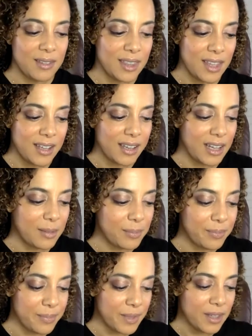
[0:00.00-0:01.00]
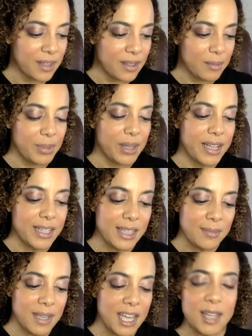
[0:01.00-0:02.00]
They kind of playing
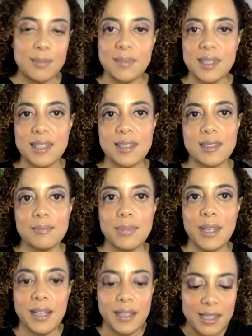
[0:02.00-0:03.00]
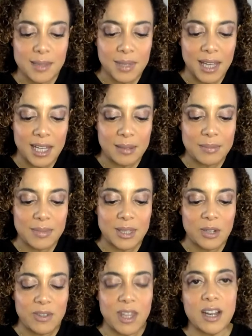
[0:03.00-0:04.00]
some games
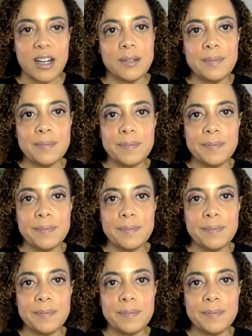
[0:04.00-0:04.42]
over there.